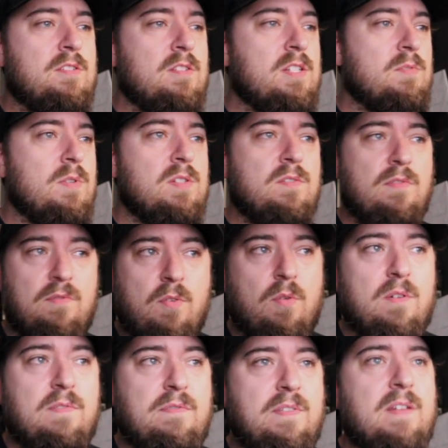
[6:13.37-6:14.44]
So this one's
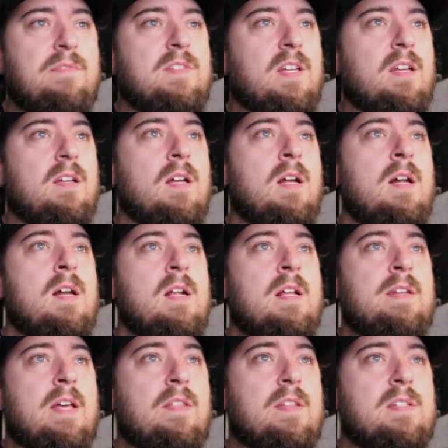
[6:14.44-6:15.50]
$450.
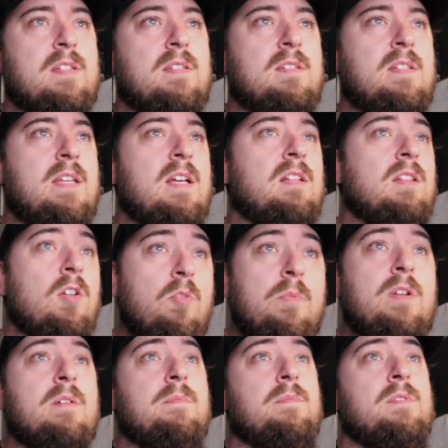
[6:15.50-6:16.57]
Now this is the
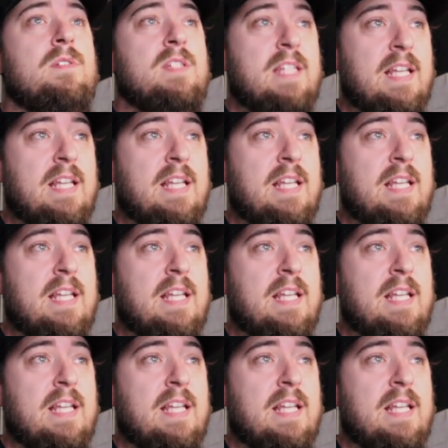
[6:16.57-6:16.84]
aluminum